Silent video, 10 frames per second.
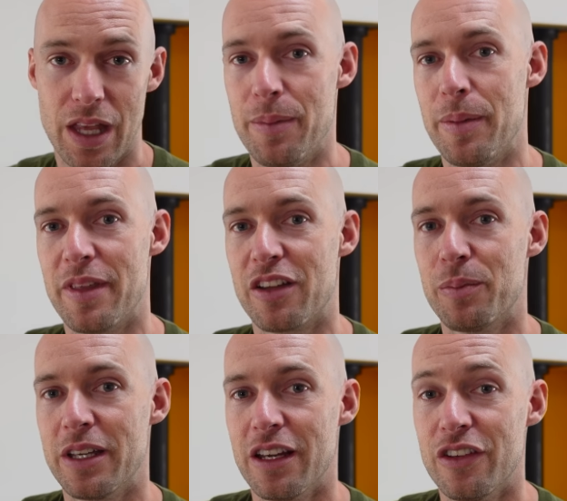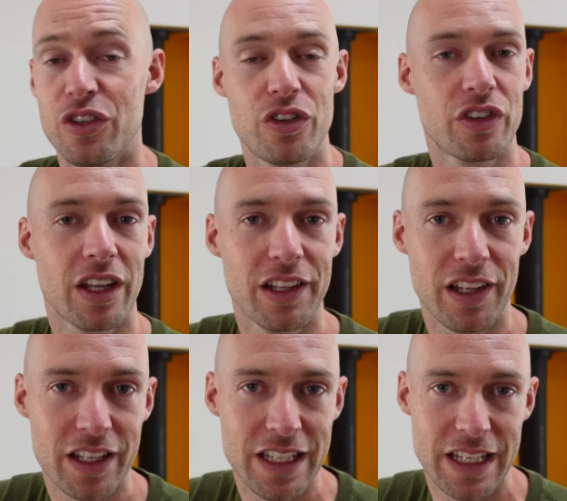And maybe that's because you just got
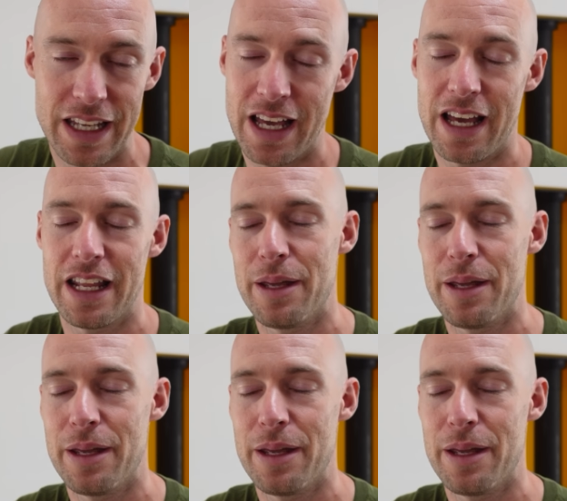unlucky and had